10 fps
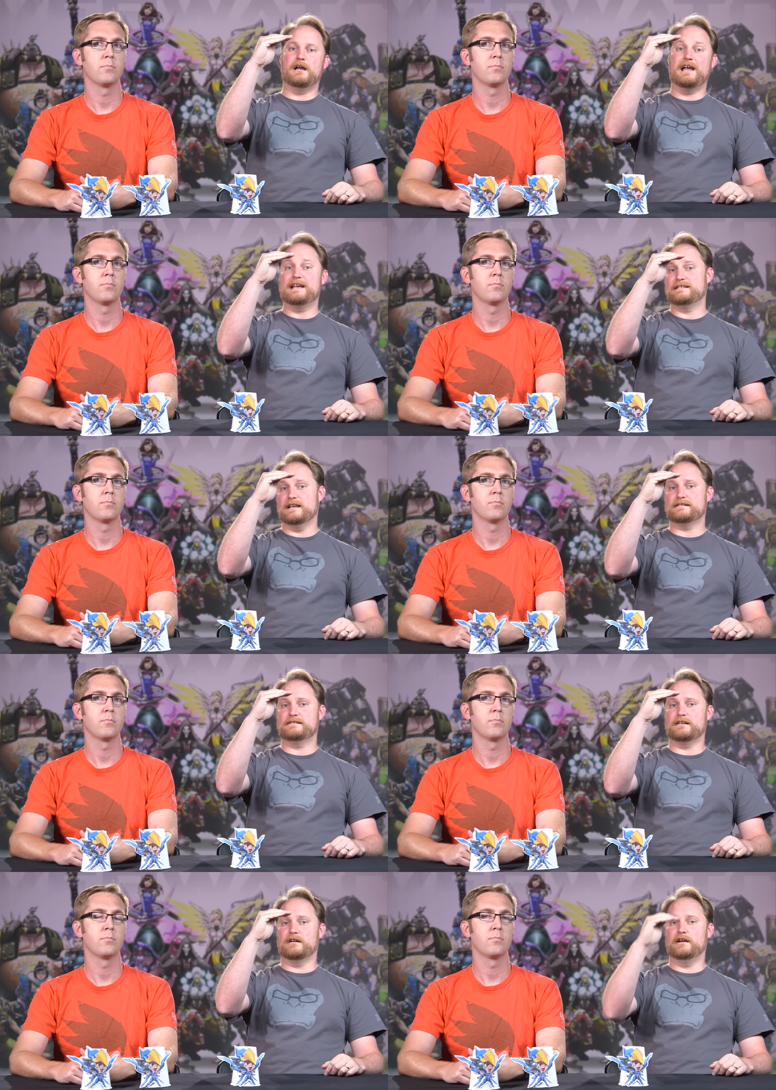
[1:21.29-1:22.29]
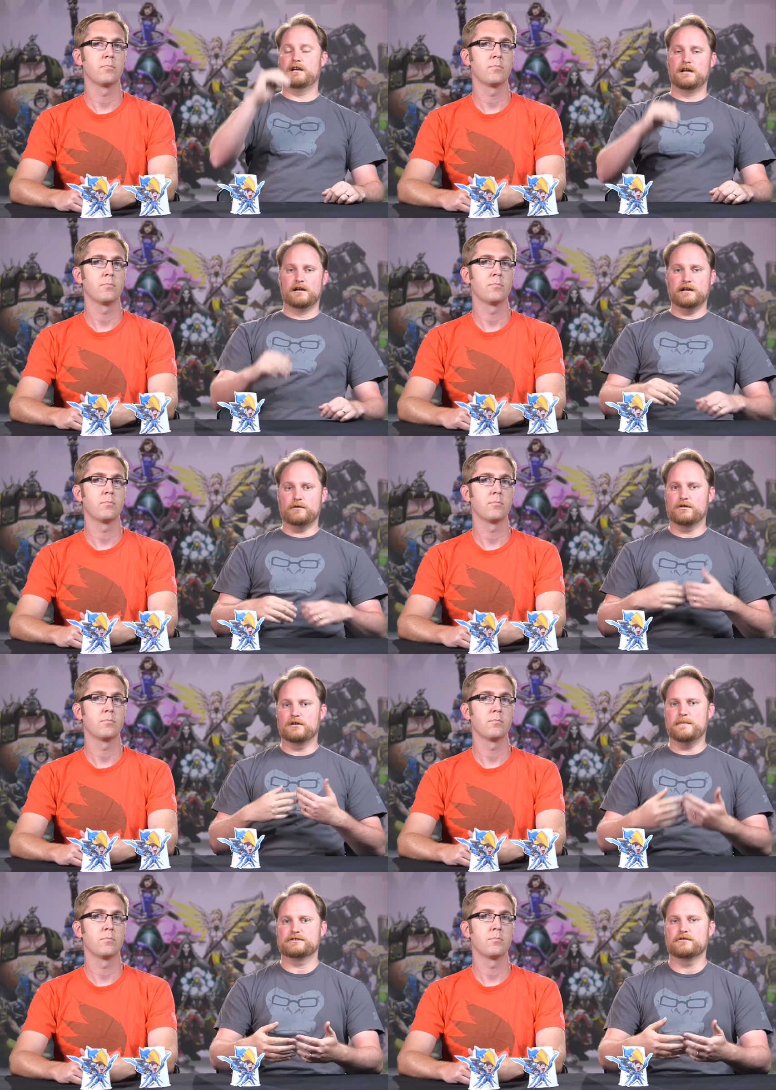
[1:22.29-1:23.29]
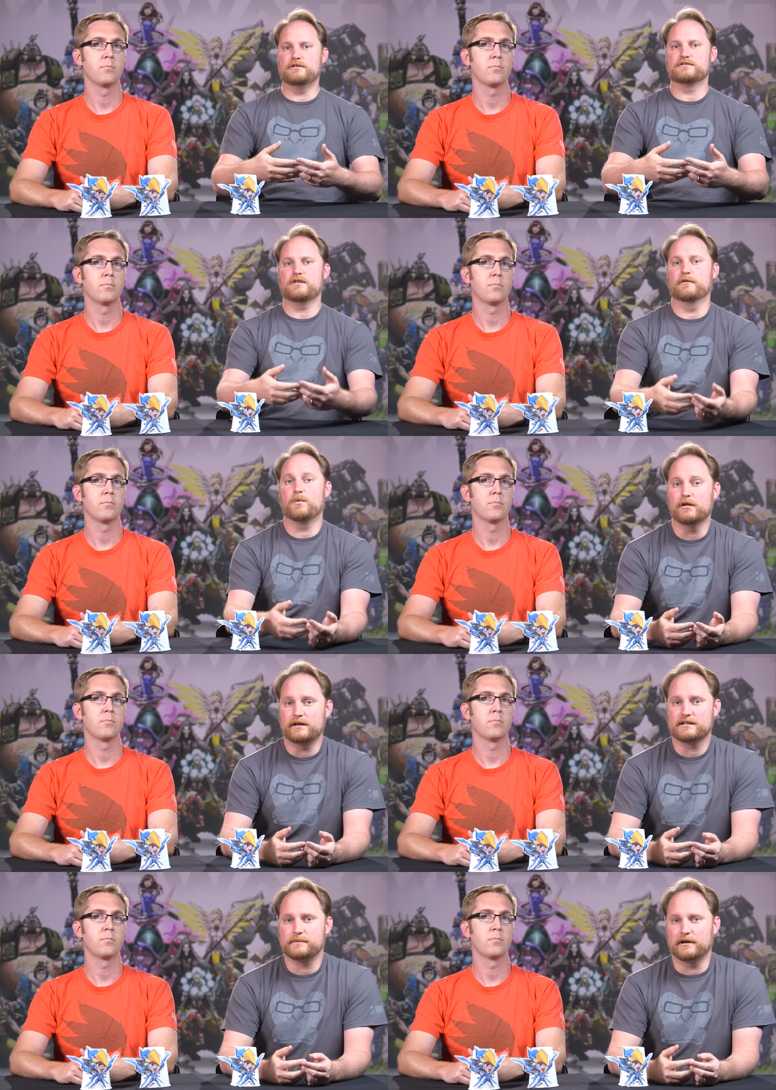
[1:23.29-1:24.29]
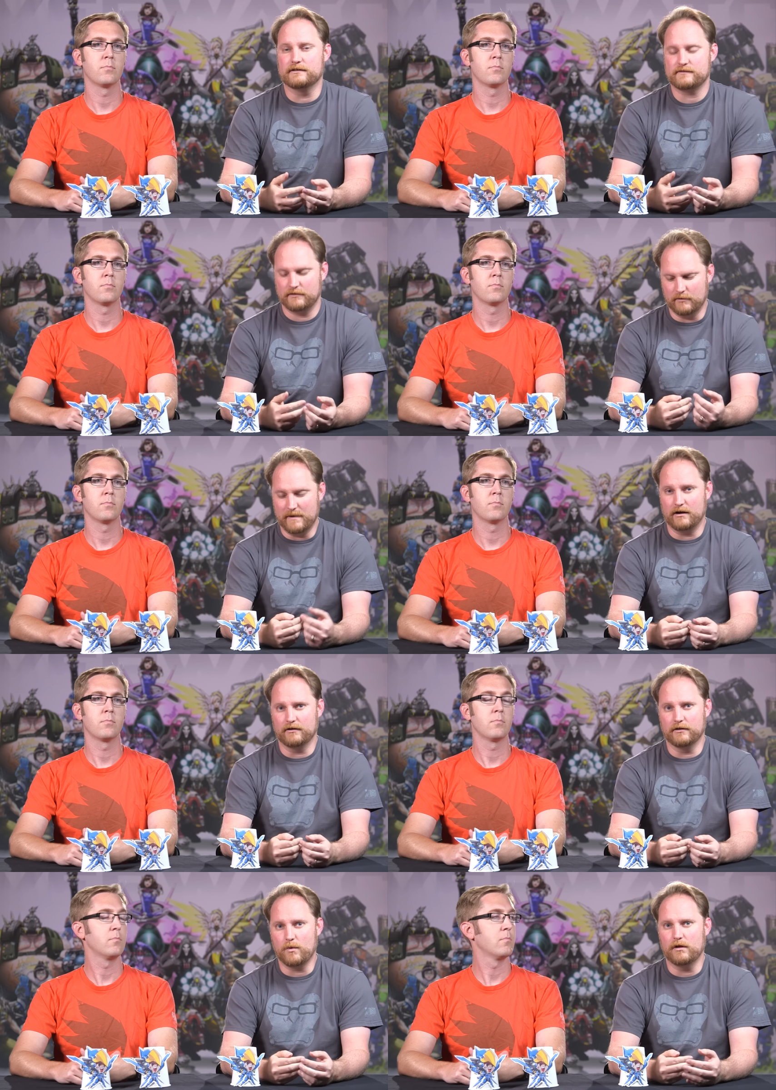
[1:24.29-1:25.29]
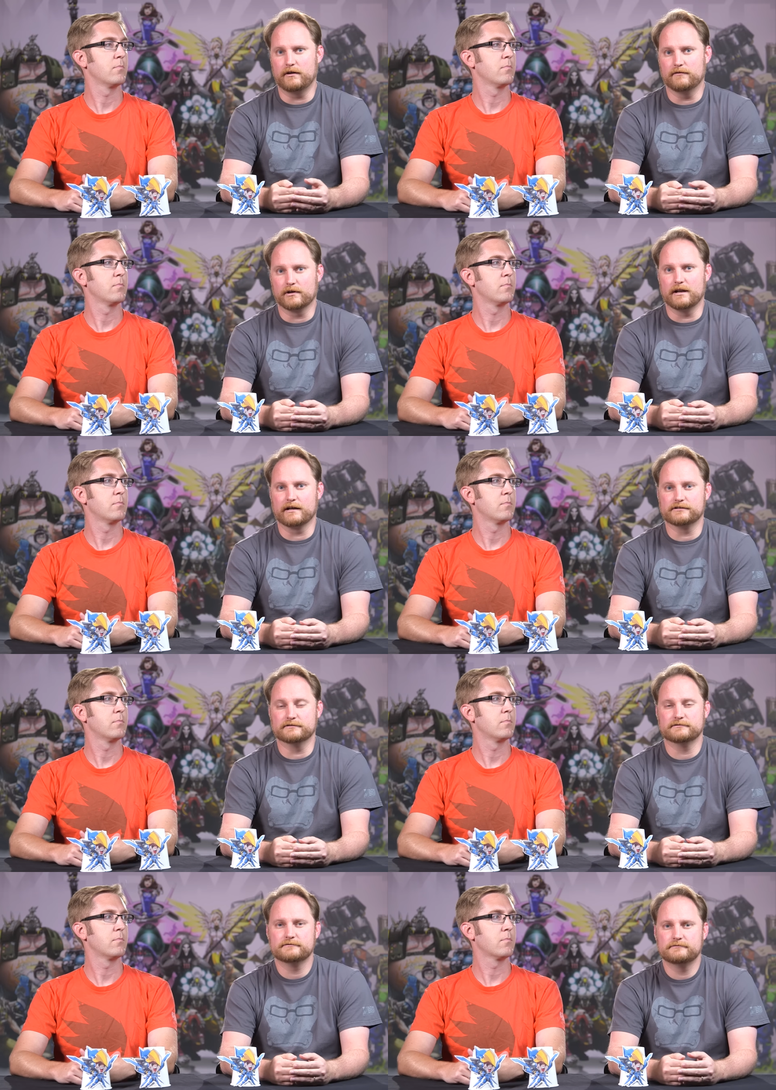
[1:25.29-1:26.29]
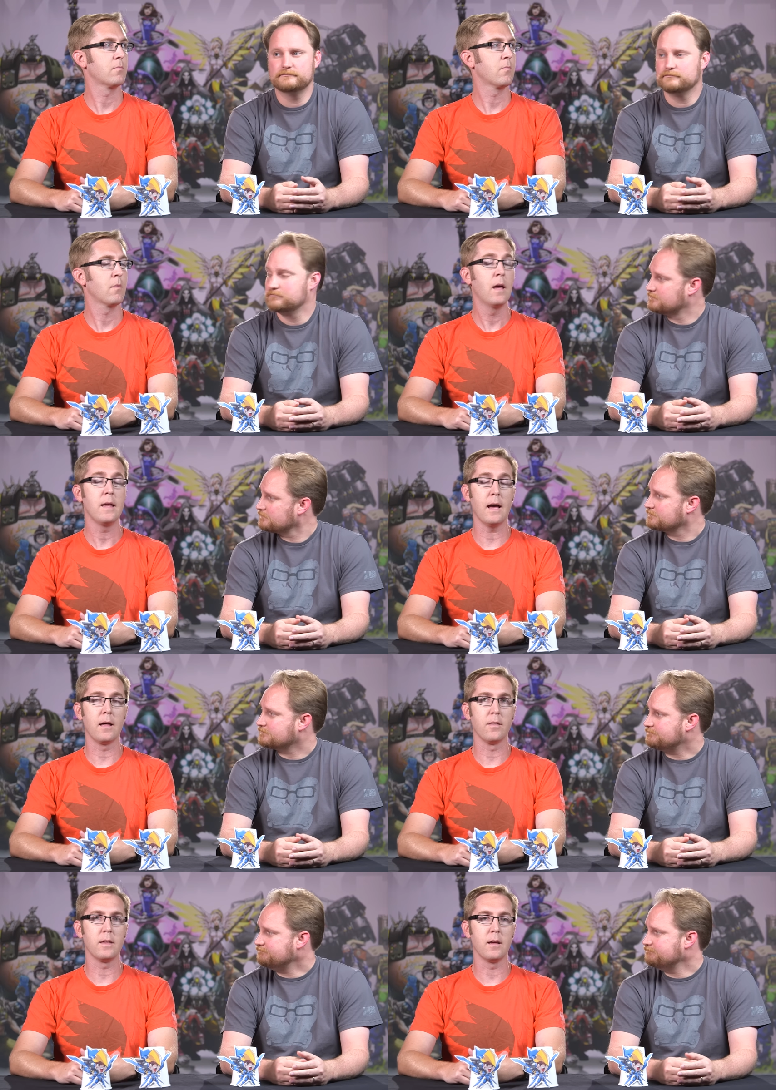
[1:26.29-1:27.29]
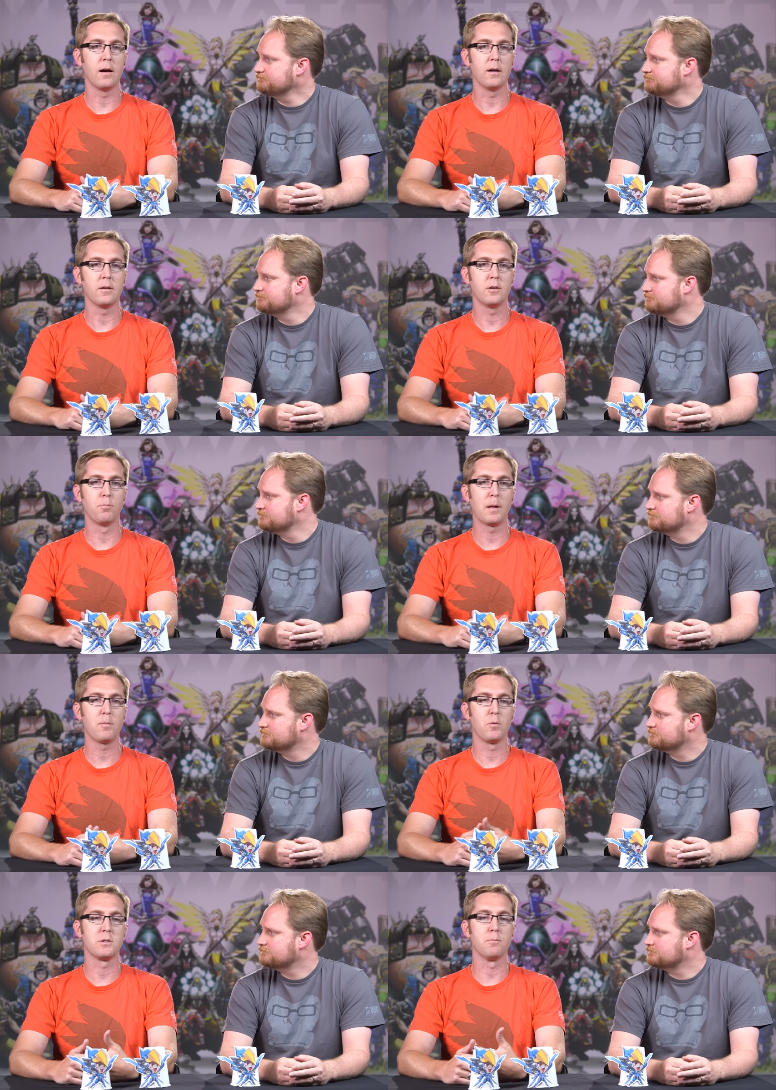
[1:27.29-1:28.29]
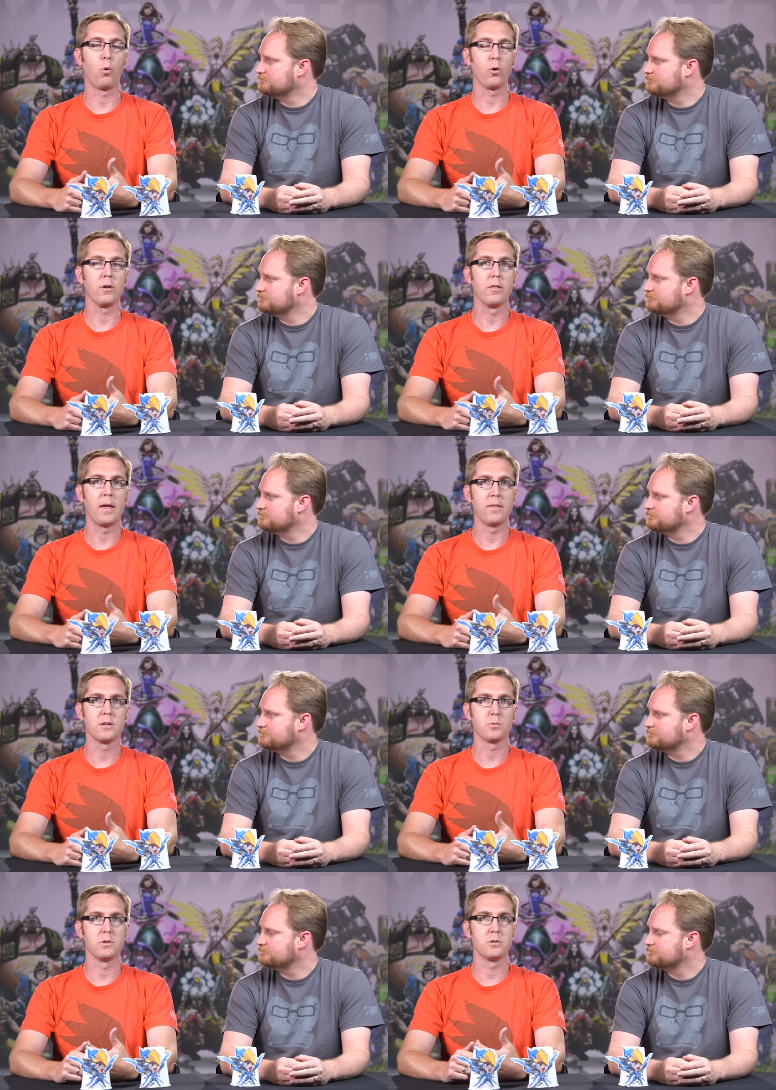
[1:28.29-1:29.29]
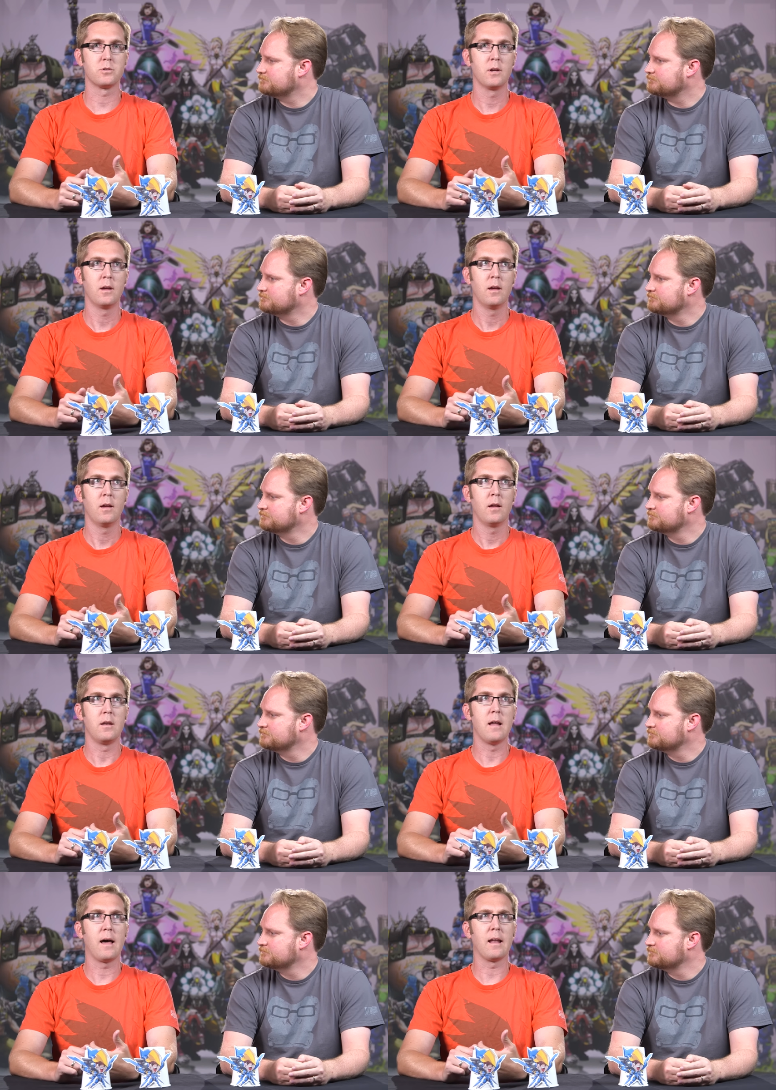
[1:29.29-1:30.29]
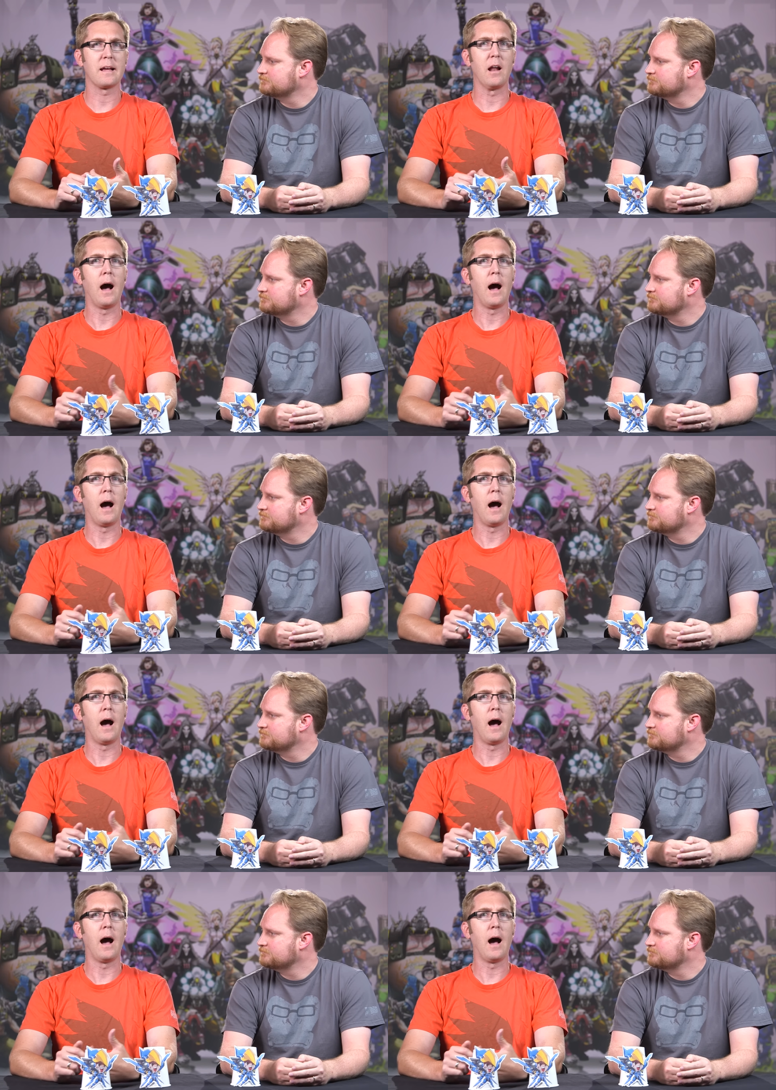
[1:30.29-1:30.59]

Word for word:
Speaker 1: uh, as necessary in order to make sure that you still have a quality experience no matter the quality of your connection.
Speaker 2: Yeah, the uh, deployment was important that this was not like an